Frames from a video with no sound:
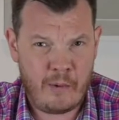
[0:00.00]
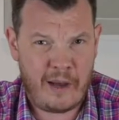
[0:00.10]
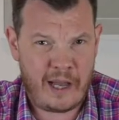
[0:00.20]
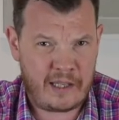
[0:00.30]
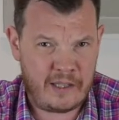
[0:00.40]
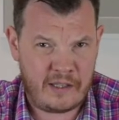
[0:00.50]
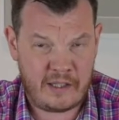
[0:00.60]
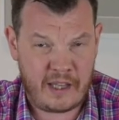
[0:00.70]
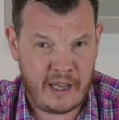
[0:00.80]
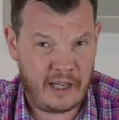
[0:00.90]
Bacchus is
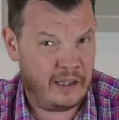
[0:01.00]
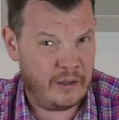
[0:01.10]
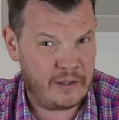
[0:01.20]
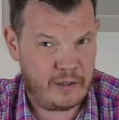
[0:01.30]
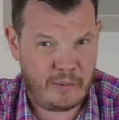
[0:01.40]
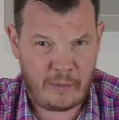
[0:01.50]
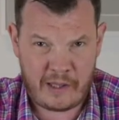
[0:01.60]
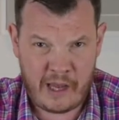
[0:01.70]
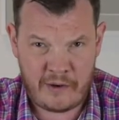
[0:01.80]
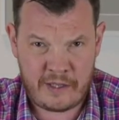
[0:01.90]
gaining a lot in
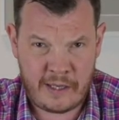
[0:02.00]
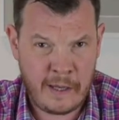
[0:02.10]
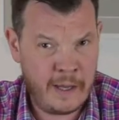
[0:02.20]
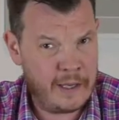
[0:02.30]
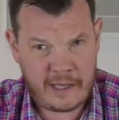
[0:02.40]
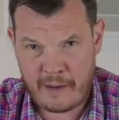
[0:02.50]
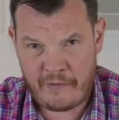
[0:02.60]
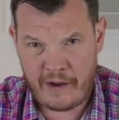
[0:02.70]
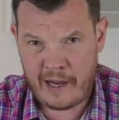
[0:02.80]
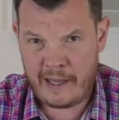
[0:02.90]
popularity. Camel
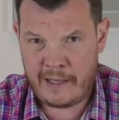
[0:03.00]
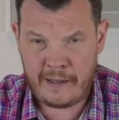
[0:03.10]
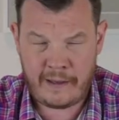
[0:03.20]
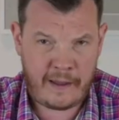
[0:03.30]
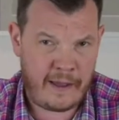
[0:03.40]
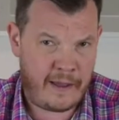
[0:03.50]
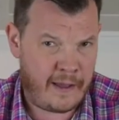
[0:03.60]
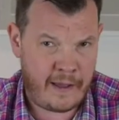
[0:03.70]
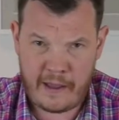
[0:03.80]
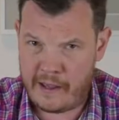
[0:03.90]
Valley
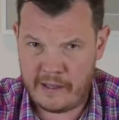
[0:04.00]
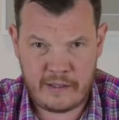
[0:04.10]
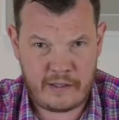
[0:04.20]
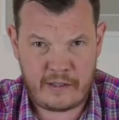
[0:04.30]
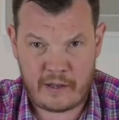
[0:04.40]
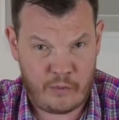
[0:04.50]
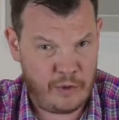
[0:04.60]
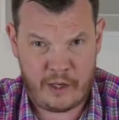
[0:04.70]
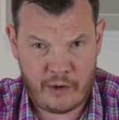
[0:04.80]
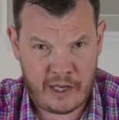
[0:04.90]
is a
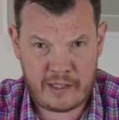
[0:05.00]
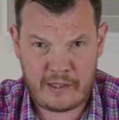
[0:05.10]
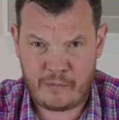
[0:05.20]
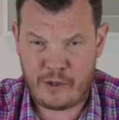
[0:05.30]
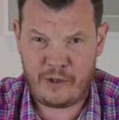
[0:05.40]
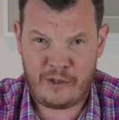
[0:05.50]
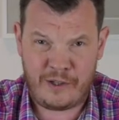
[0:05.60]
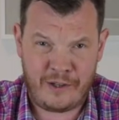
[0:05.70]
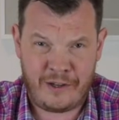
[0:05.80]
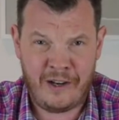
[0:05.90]
really great
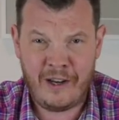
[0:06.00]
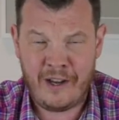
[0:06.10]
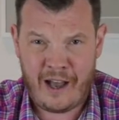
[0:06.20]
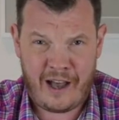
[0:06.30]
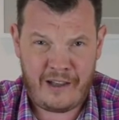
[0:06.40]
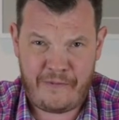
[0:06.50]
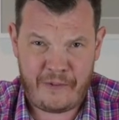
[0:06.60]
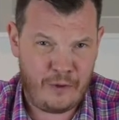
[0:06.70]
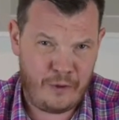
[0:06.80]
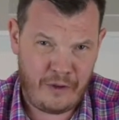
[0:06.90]
producer. If
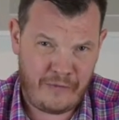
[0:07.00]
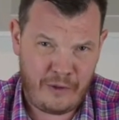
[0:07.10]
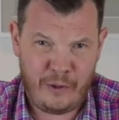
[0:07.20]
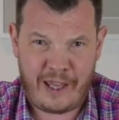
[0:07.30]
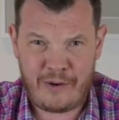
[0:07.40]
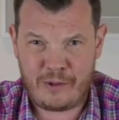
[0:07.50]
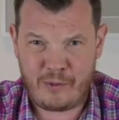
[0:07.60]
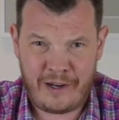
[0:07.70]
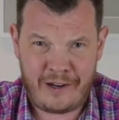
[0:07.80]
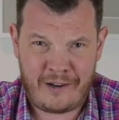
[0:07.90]
you look
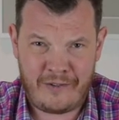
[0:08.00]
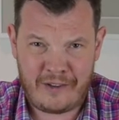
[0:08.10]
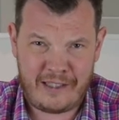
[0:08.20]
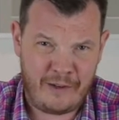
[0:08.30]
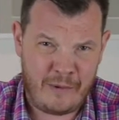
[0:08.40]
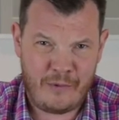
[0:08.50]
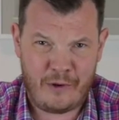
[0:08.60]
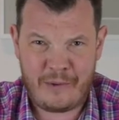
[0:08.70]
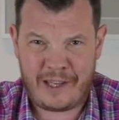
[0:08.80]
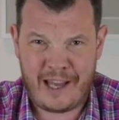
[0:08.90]
elsewhere, there's a little bit more
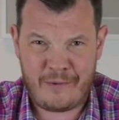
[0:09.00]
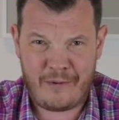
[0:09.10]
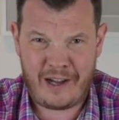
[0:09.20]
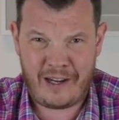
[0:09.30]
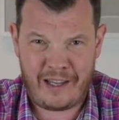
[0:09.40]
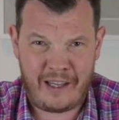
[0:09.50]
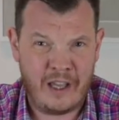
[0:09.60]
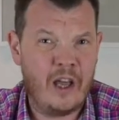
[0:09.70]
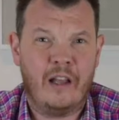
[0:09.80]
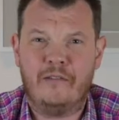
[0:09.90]
about Camel Valley.
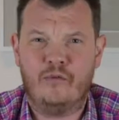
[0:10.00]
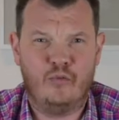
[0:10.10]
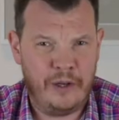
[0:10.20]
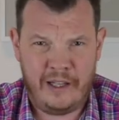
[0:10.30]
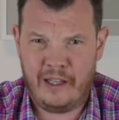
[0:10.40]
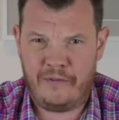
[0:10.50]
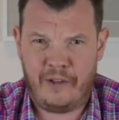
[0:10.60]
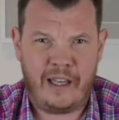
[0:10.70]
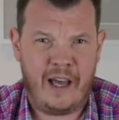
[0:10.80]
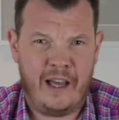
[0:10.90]
Really
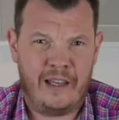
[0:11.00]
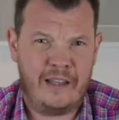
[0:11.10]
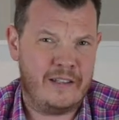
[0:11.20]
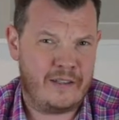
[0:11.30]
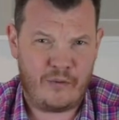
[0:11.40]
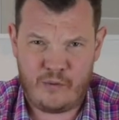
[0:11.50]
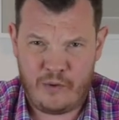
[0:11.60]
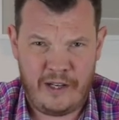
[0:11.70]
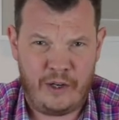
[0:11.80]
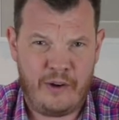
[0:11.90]
lovely guys,
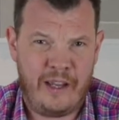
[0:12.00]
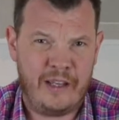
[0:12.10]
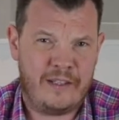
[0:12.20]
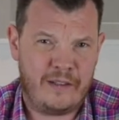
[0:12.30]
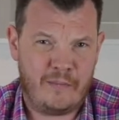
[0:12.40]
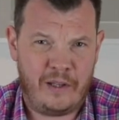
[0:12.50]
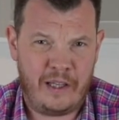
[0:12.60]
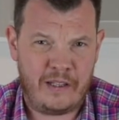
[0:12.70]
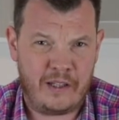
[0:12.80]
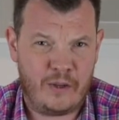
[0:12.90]
really great
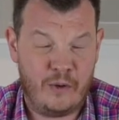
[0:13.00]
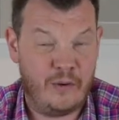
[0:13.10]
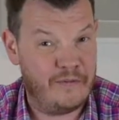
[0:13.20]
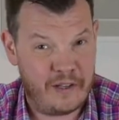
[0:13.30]
place to go and